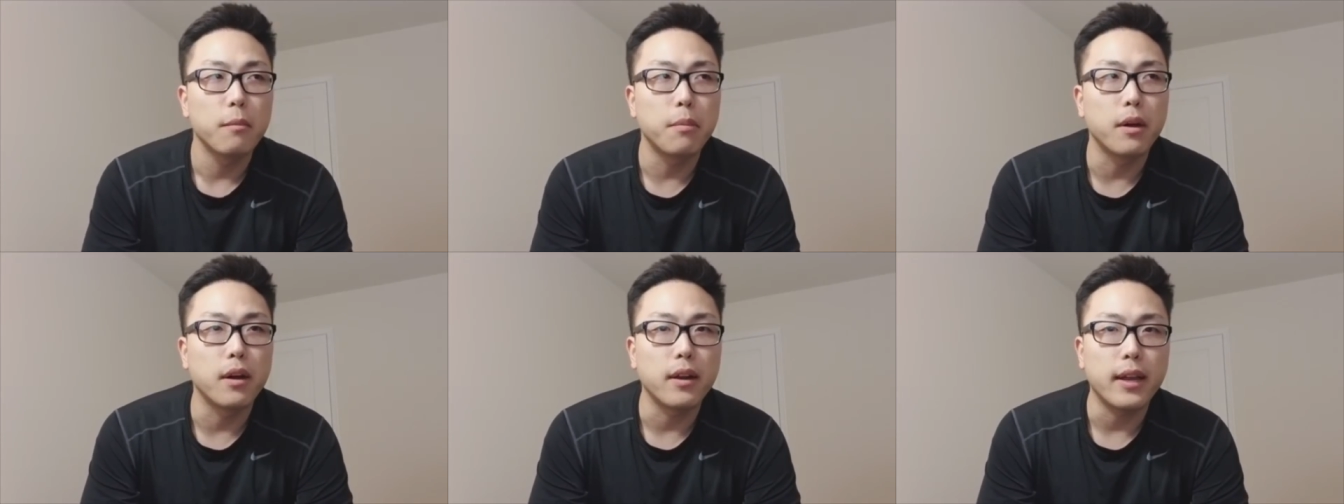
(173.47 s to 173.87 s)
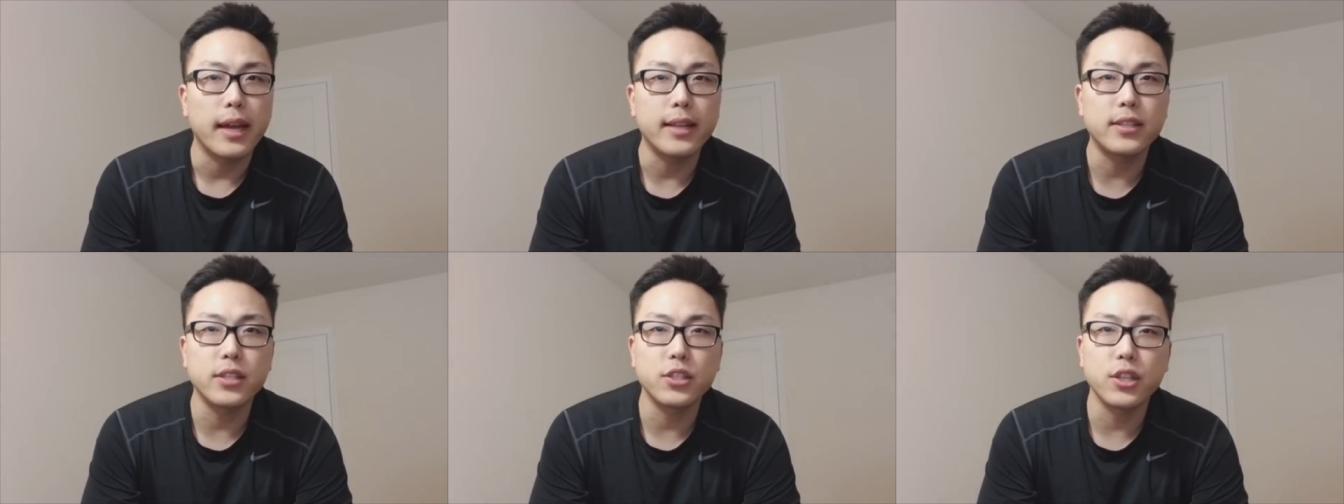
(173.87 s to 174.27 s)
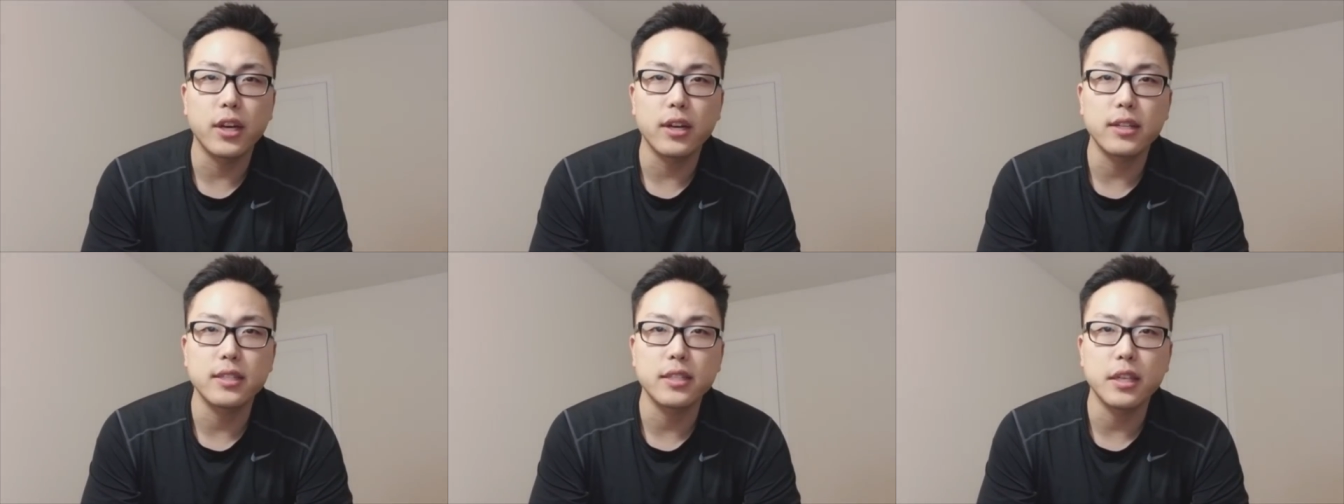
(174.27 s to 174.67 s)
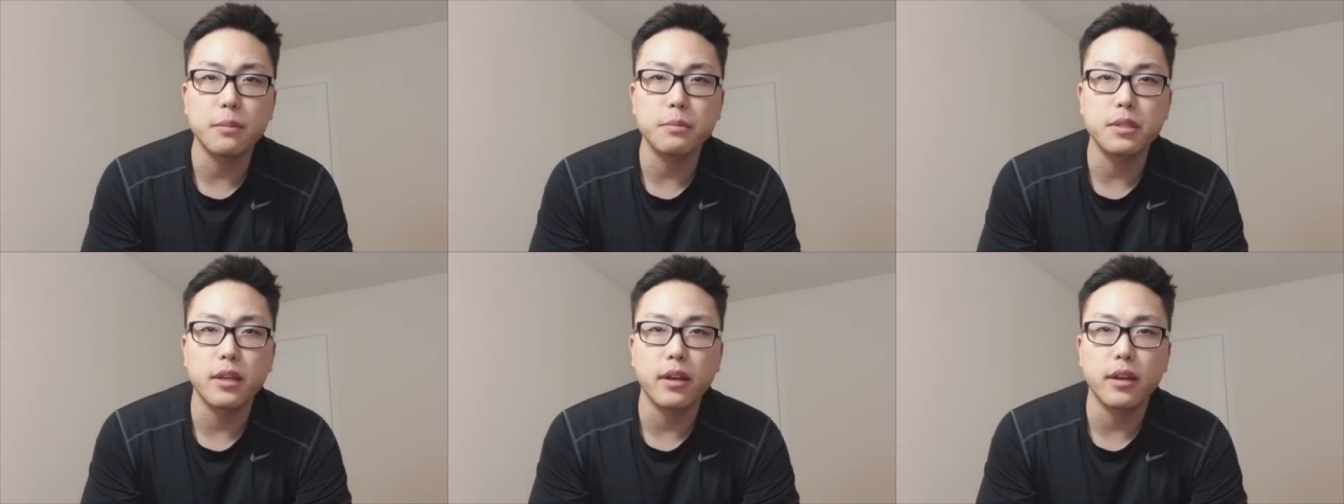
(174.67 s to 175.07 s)
But Ensenada
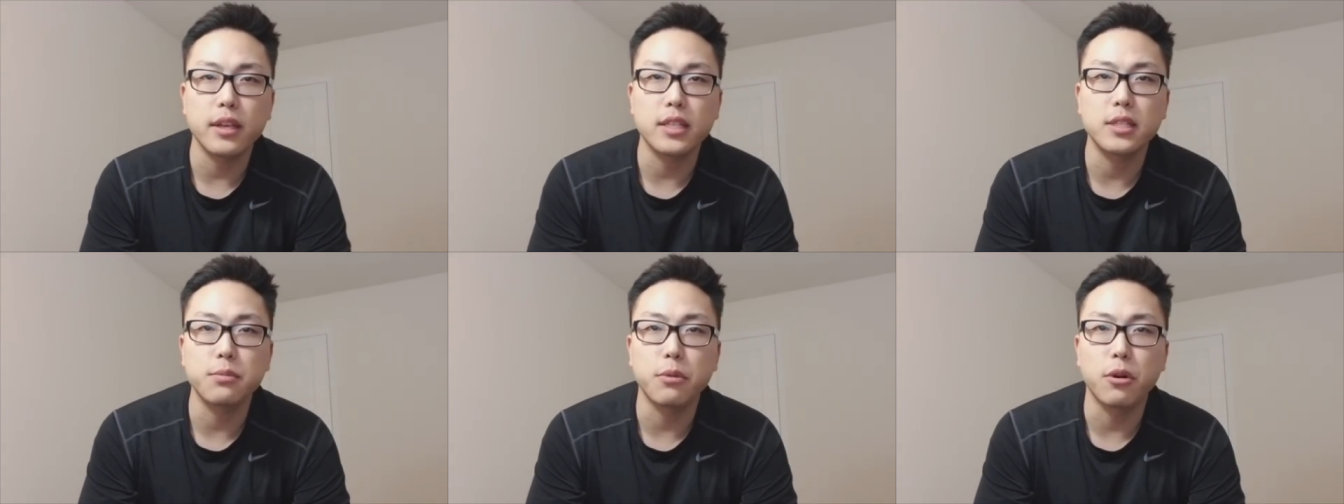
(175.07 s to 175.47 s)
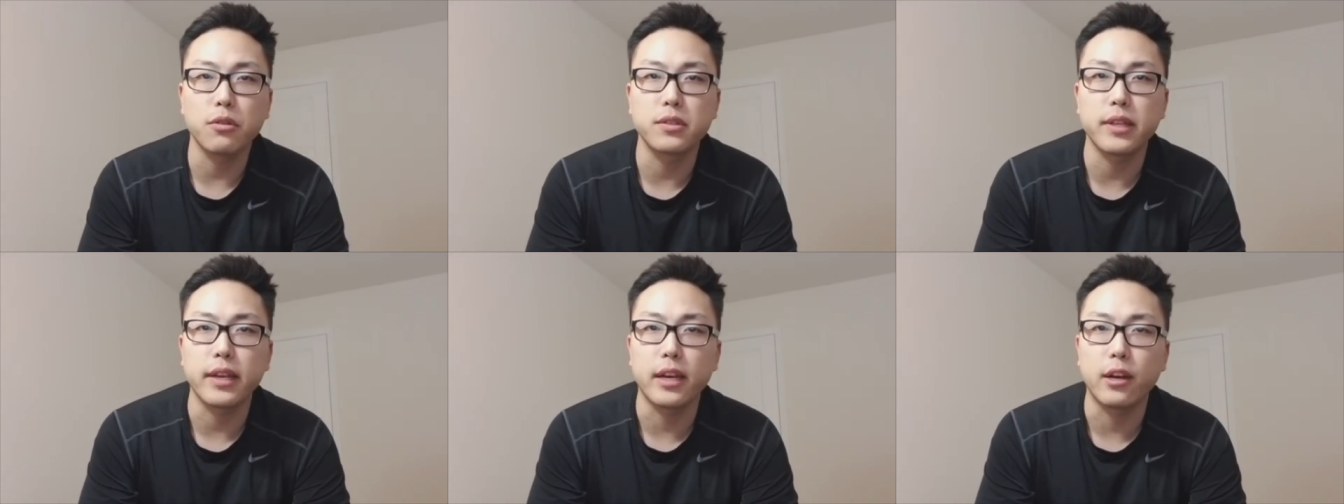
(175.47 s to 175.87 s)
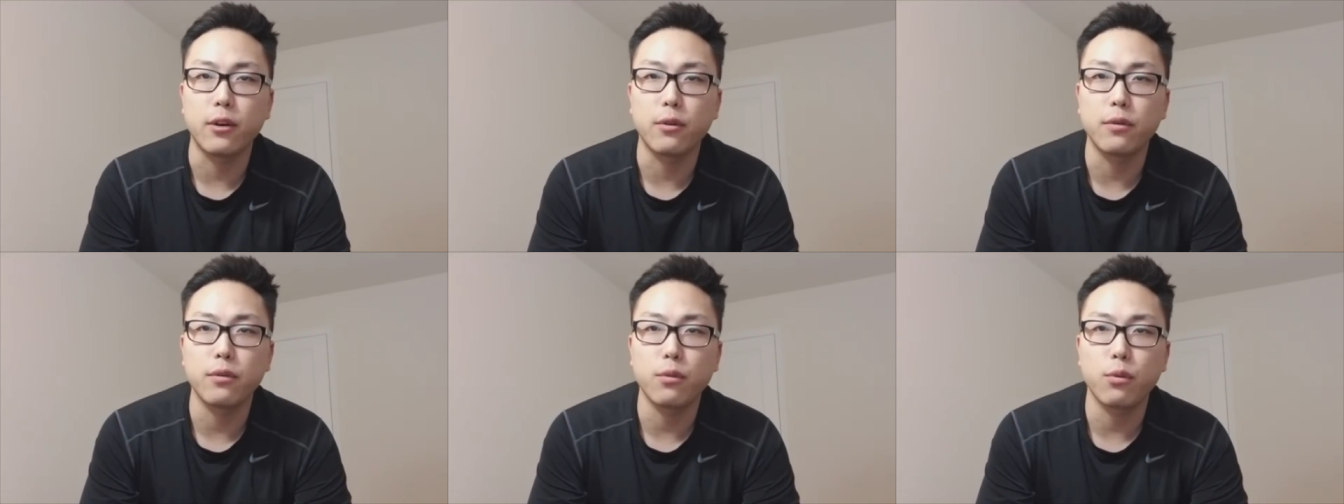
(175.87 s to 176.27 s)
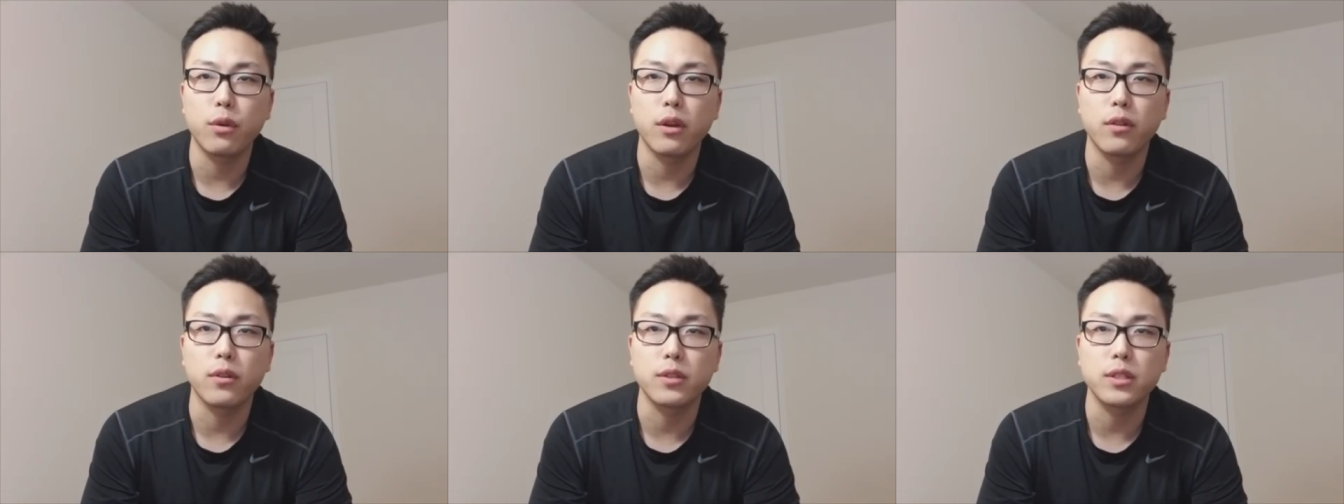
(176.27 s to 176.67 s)
seems like a small town
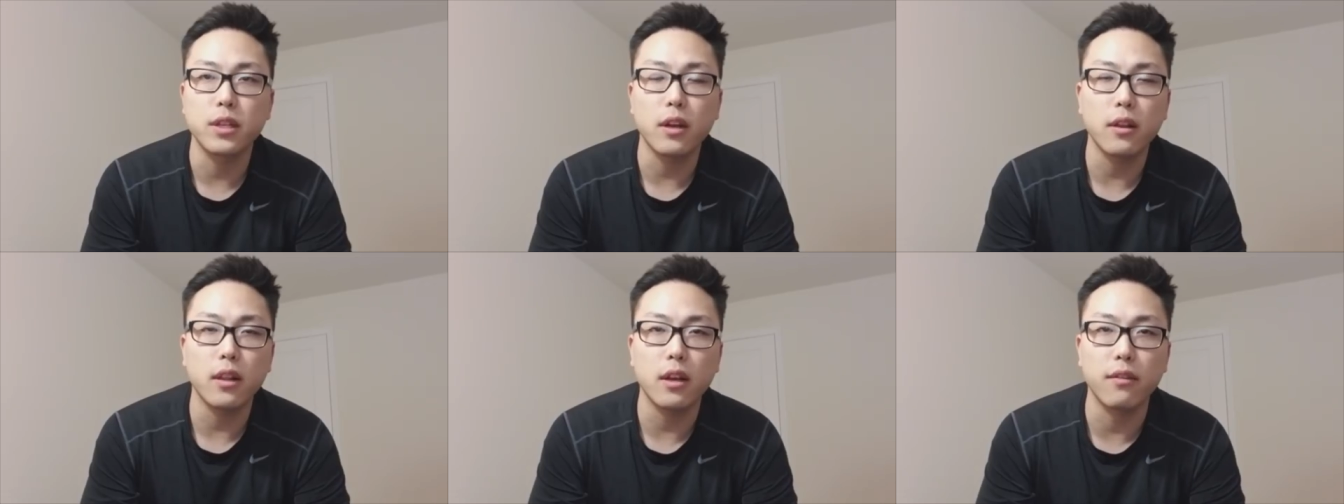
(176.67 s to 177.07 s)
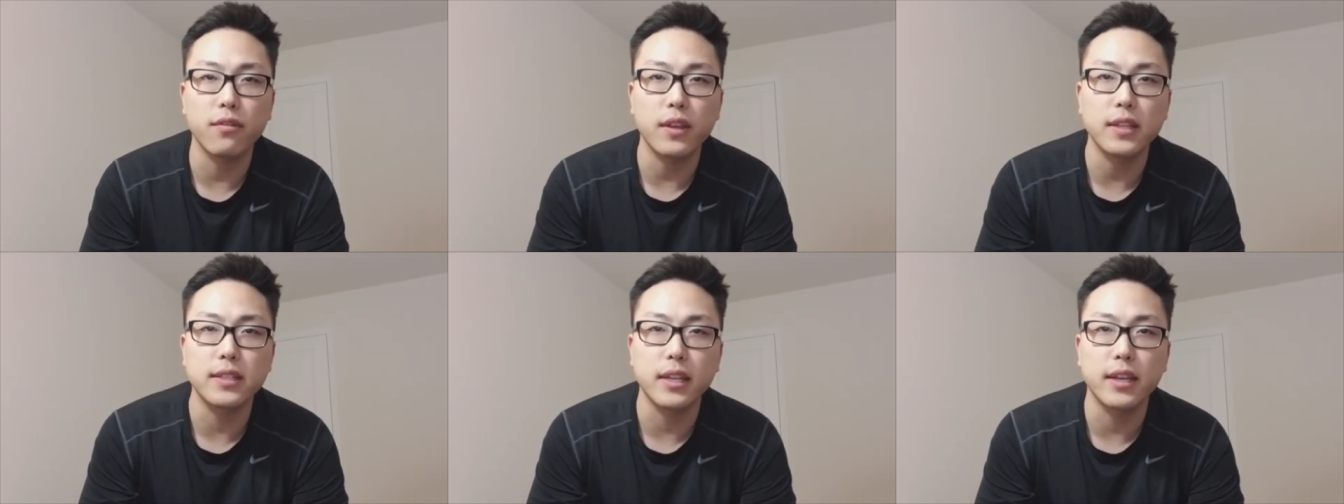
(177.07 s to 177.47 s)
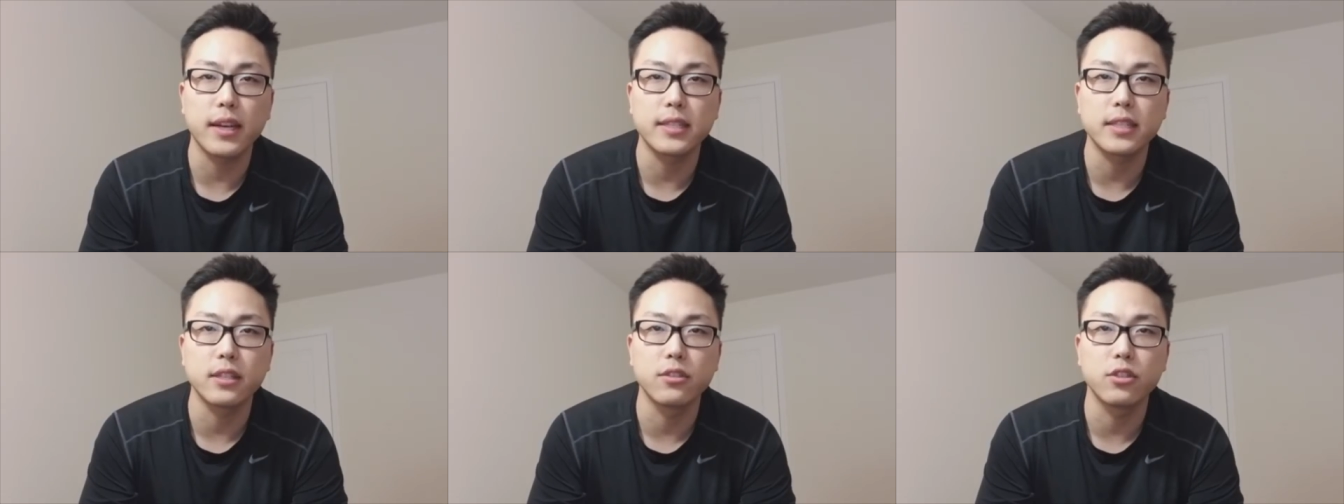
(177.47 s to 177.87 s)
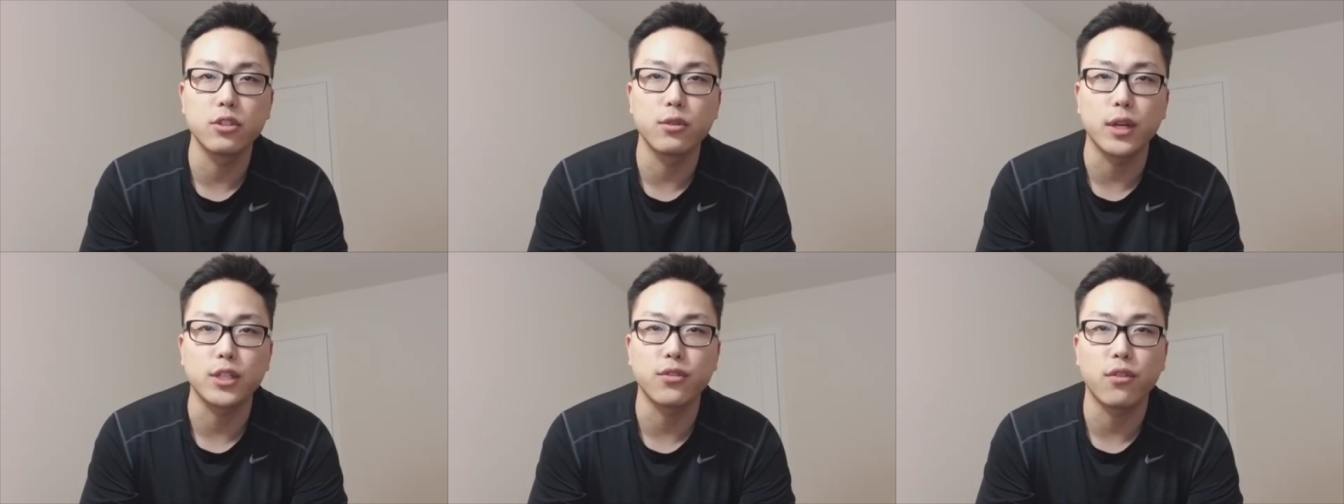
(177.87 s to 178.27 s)
where there's not a lot of things that you guys can
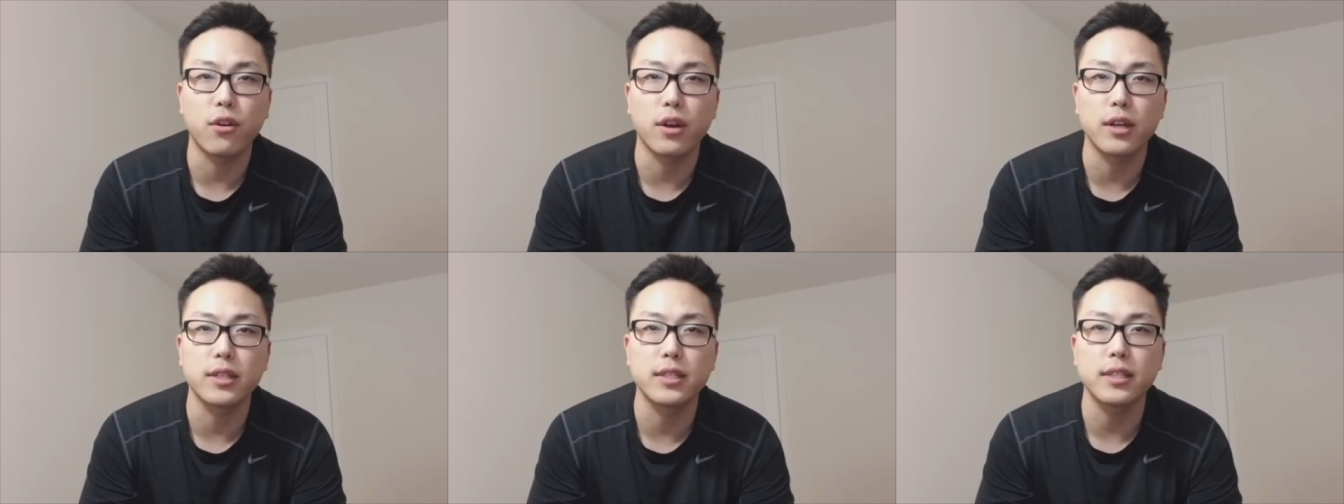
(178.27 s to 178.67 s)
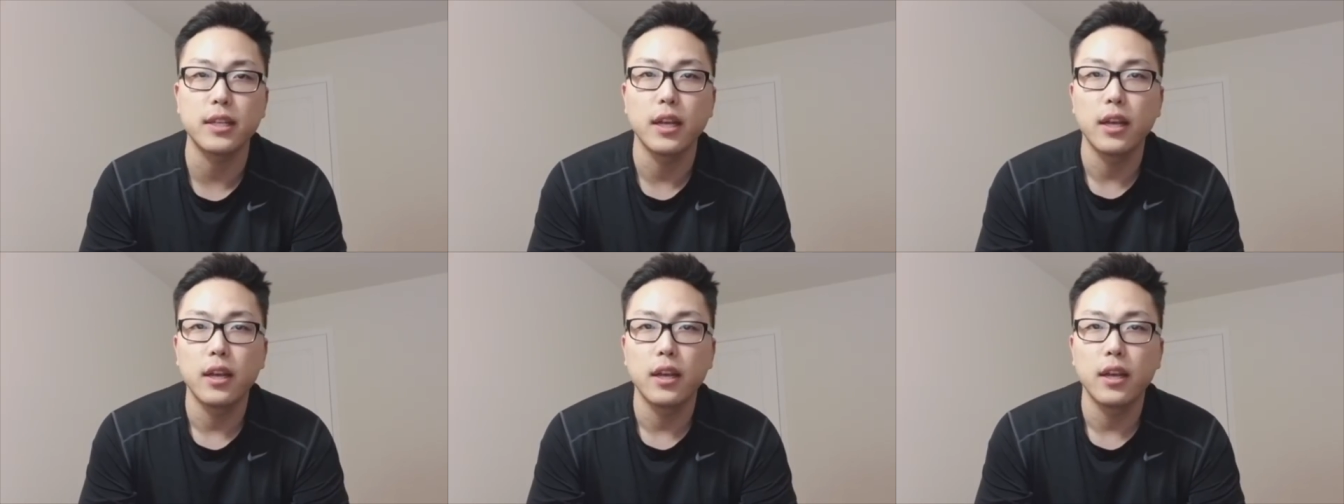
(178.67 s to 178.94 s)
do as far as,